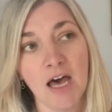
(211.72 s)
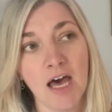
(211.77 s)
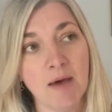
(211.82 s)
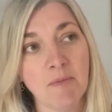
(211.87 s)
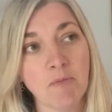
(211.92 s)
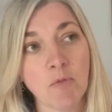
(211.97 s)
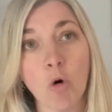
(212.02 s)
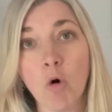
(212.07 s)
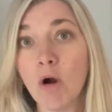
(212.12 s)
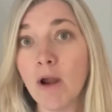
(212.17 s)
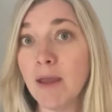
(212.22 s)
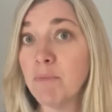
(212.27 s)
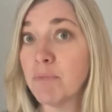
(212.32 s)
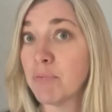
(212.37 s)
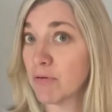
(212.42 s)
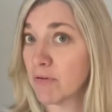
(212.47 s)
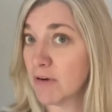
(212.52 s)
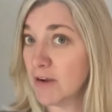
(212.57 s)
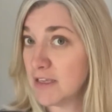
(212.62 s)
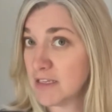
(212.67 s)
or a
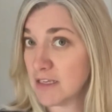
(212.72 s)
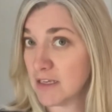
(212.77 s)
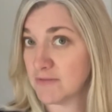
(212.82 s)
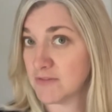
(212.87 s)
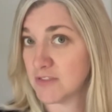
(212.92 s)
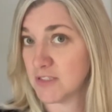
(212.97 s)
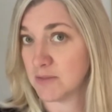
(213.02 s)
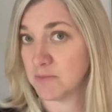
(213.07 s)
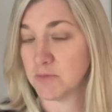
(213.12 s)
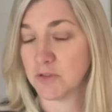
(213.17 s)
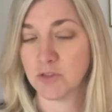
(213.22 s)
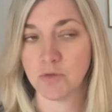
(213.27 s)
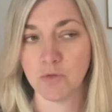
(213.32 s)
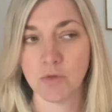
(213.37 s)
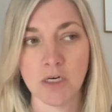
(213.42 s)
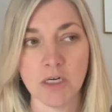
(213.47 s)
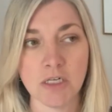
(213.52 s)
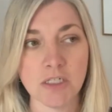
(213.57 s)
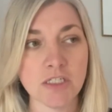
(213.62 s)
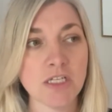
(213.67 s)
print of some
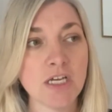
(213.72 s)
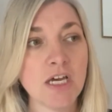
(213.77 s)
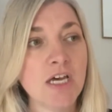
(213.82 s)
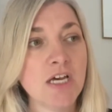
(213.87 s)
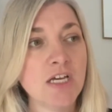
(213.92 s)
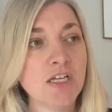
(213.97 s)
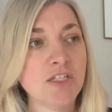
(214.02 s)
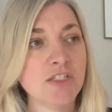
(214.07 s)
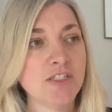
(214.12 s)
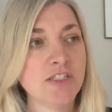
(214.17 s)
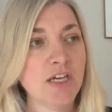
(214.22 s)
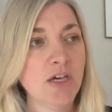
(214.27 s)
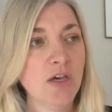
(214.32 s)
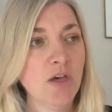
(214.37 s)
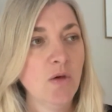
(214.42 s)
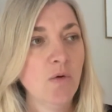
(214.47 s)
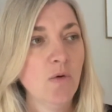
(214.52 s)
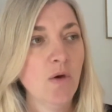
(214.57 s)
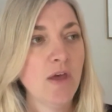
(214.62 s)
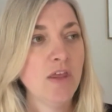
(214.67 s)
sort.
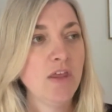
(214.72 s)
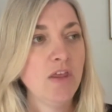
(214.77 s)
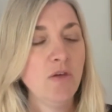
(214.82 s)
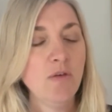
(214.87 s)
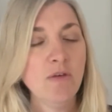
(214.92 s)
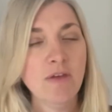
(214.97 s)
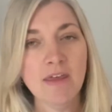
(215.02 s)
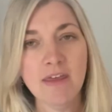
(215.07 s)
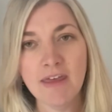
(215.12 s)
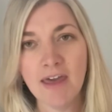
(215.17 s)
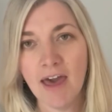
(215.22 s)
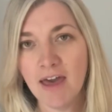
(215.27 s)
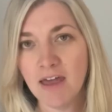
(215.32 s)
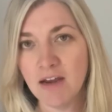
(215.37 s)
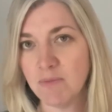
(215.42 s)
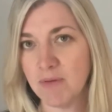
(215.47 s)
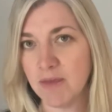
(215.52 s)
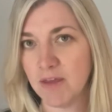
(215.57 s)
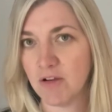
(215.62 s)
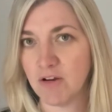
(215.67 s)
So you can kind
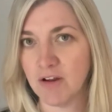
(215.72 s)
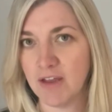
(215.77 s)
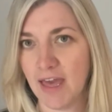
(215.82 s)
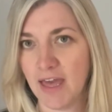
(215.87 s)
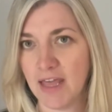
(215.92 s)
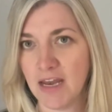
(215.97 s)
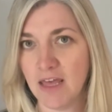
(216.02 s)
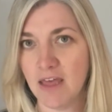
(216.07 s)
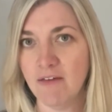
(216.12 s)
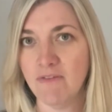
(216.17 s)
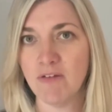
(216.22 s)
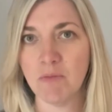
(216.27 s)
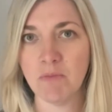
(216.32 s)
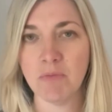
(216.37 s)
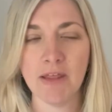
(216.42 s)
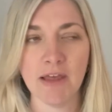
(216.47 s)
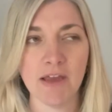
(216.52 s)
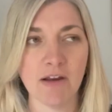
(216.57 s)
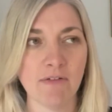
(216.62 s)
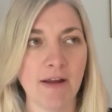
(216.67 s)
of be creative and
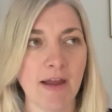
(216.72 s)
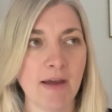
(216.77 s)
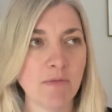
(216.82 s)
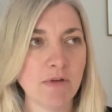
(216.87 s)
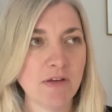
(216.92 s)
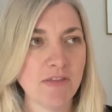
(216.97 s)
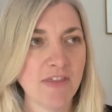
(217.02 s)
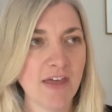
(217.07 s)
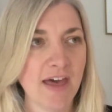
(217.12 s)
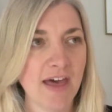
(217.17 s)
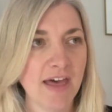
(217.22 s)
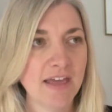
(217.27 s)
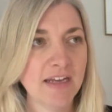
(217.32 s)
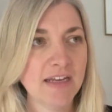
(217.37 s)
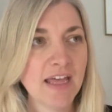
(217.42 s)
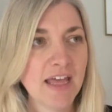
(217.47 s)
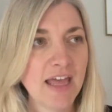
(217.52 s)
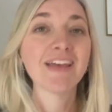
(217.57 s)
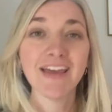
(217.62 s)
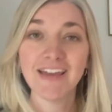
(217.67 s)
play around with that
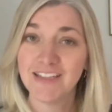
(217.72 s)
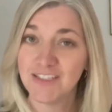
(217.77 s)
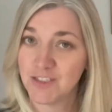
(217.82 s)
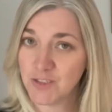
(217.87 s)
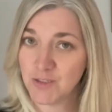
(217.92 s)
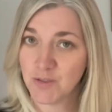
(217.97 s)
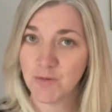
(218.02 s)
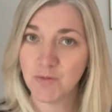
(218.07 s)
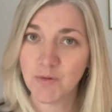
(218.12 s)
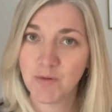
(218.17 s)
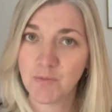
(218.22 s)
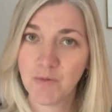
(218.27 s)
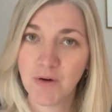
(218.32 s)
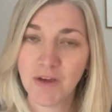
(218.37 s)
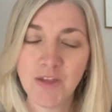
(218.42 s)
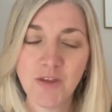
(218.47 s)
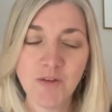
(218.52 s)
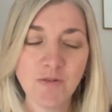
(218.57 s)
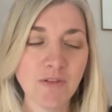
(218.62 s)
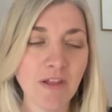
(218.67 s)
and do
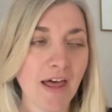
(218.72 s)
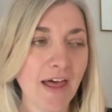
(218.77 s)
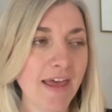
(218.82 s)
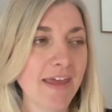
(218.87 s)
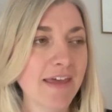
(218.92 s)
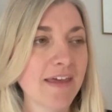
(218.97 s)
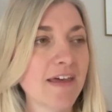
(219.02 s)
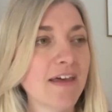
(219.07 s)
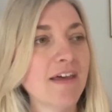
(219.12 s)
what you like.